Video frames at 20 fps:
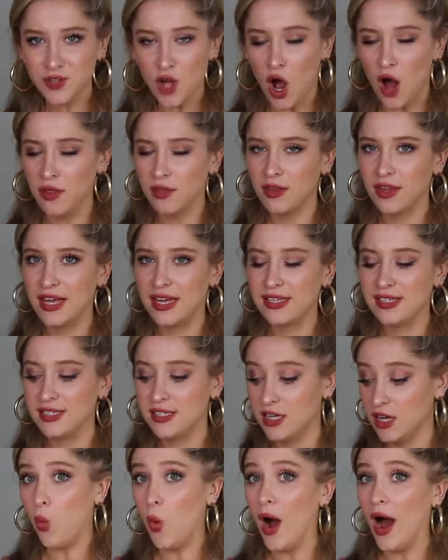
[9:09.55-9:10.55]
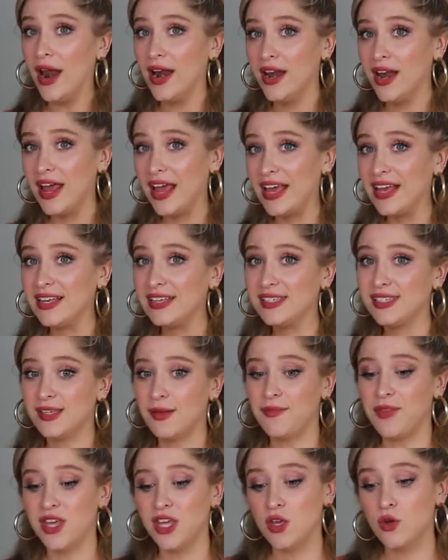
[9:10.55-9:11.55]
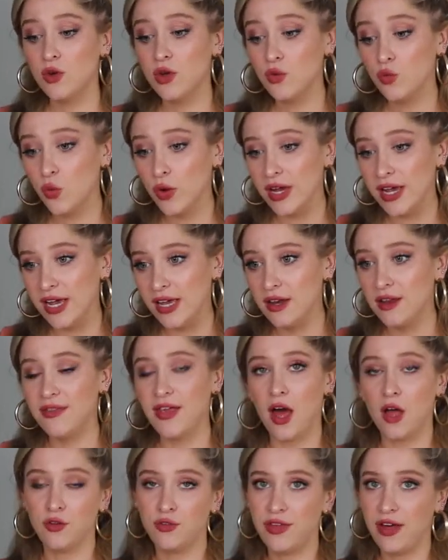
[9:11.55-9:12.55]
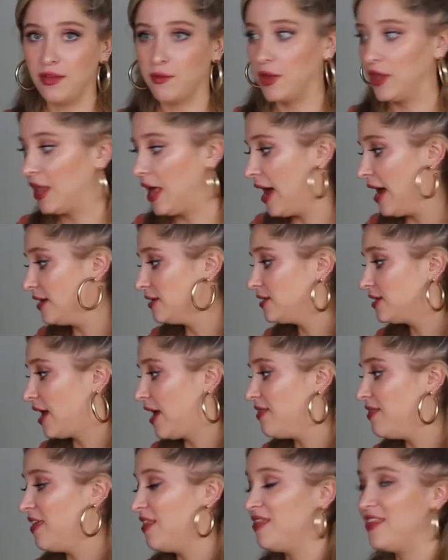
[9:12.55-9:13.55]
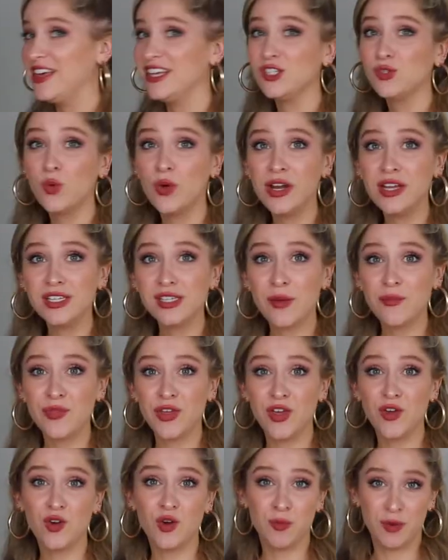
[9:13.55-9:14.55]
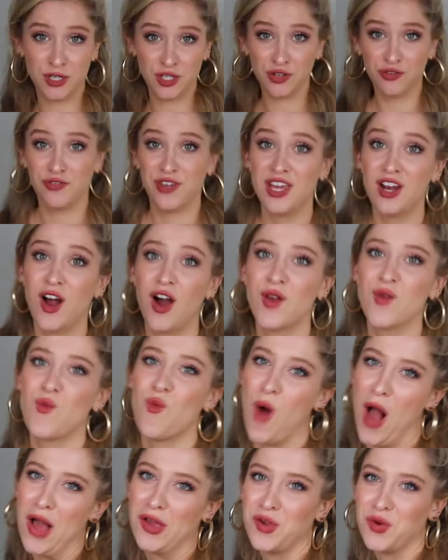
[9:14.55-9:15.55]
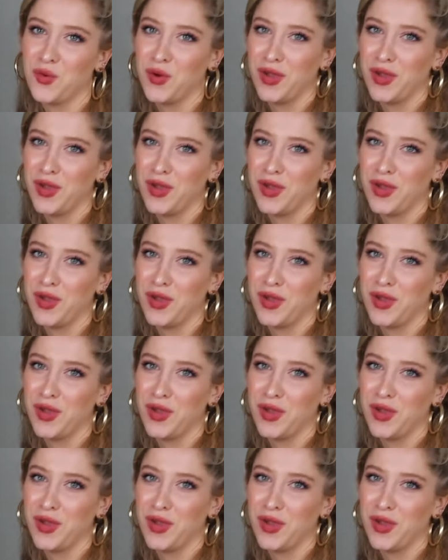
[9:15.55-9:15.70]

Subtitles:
on the list. One is something you can read. I'll do that one last. And then this one is something you can put your feet on while you're